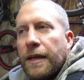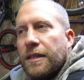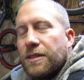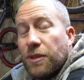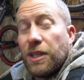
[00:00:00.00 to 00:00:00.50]

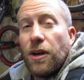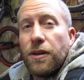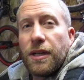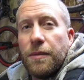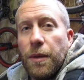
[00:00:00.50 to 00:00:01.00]
It's really hard
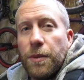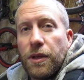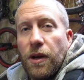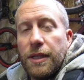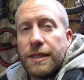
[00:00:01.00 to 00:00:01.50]
to come up with
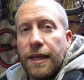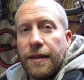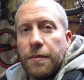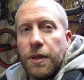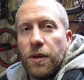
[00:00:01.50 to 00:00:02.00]
content in
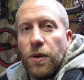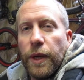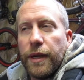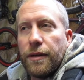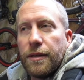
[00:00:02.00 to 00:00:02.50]
the middle of winter.